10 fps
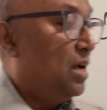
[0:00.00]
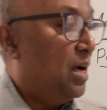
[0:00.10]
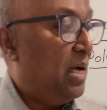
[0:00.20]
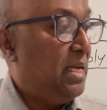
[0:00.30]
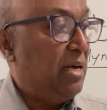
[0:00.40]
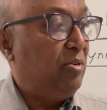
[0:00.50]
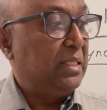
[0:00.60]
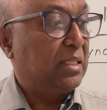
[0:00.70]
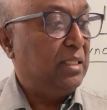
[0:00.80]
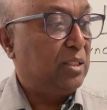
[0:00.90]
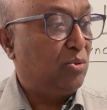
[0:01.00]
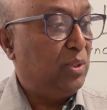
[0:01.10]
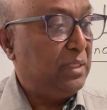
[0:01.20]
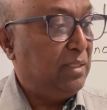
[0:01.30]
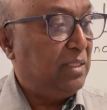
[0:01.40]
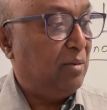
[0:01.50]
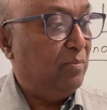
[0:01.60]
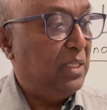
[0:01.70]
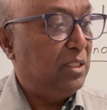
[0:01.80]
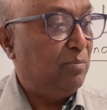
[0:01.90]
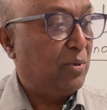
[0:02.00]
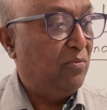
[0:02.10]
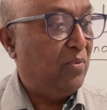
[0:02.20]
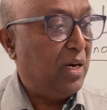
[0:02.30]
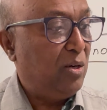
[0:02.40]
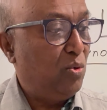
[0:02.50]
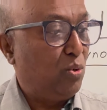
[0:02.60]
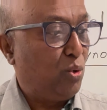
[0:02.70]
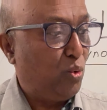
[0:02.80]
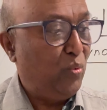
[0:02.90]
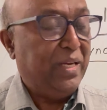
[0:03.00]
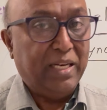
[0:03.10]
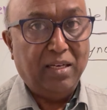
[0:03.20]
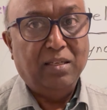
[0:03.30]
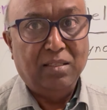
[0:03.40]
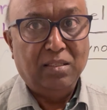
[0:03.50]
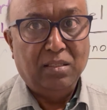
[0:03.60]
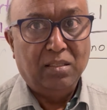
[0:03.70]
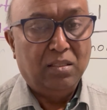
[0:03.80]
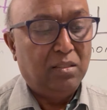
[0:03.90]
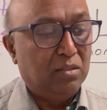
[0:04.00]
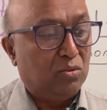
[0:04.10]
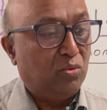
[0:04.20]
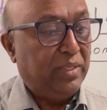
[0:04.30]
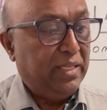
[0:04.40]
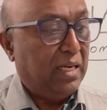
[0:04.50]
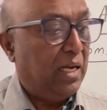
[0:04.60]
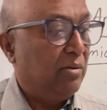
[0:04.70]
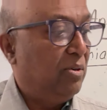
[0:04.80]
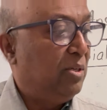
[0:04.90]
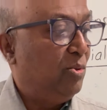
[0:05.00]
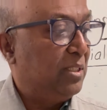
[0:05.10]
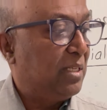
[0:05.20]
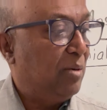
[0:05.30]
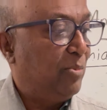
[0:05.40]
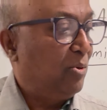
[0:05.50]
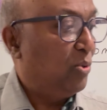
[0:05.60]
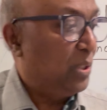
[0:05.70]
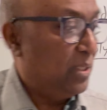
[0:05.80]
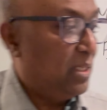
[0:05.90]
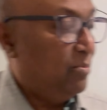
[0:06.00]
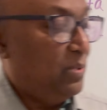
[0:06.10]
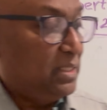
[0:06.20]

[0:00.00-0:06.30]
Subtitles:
I have discussed question numbers from 1 to 12. Today I am going to start from question number